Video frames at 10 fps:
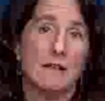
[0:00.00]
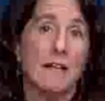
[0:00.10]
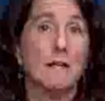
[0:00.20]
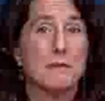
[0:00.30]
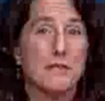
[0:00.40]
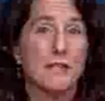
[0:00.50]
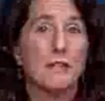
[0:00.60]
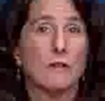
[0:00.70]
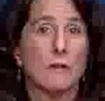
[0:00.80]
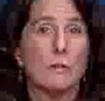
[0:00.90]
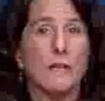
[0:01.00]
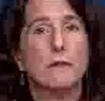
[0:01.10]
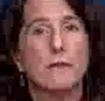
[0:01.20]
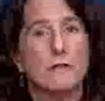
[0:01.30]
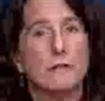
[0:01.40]
and in particular, what
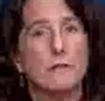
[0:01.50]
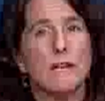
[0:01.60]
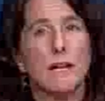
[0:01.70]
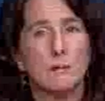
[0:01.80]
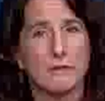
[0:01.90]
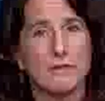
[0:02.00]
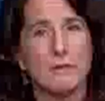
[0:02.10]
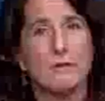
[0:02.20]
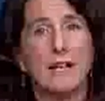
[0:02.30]
you can to help reduce